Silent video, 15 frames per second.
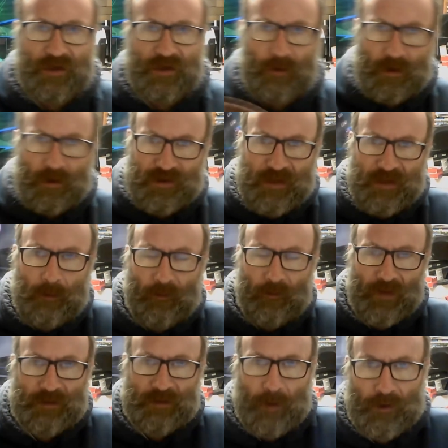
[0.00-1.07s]
So we've got a Simple
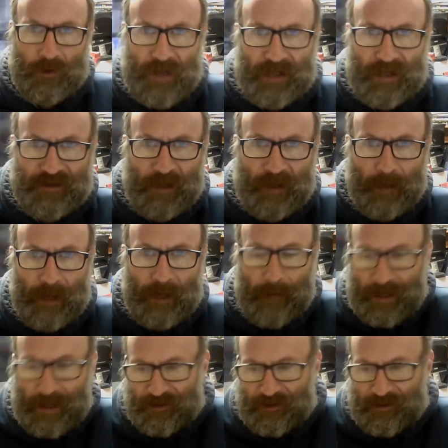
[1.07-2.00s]
Fix podcast coming up.